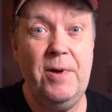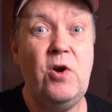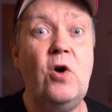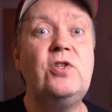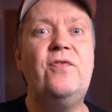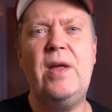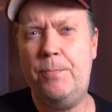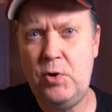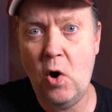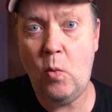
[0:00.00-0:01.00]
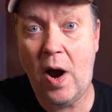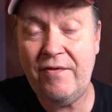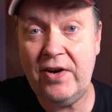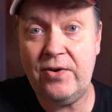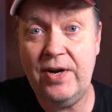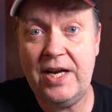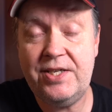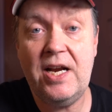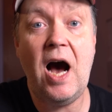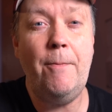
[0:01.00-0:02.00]
because of their pure Wi-Fi
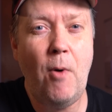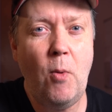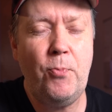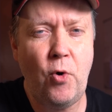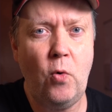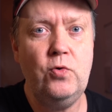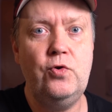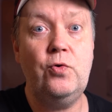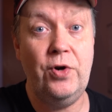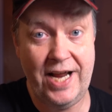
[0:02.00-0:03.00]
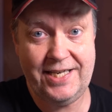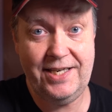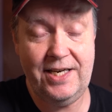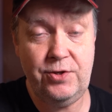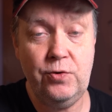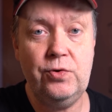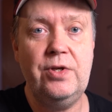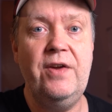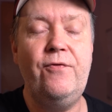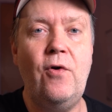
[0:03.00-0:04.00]
connection, are more prone to connection
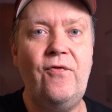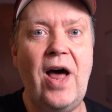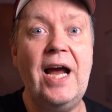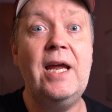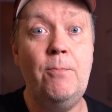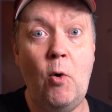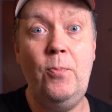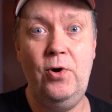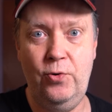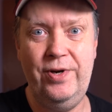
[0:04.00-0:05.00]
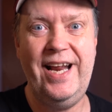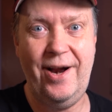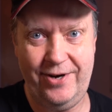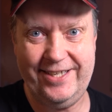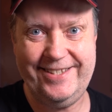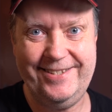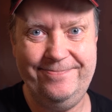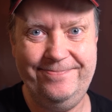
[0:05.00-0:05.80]
issues if you're flying in more polluted areas.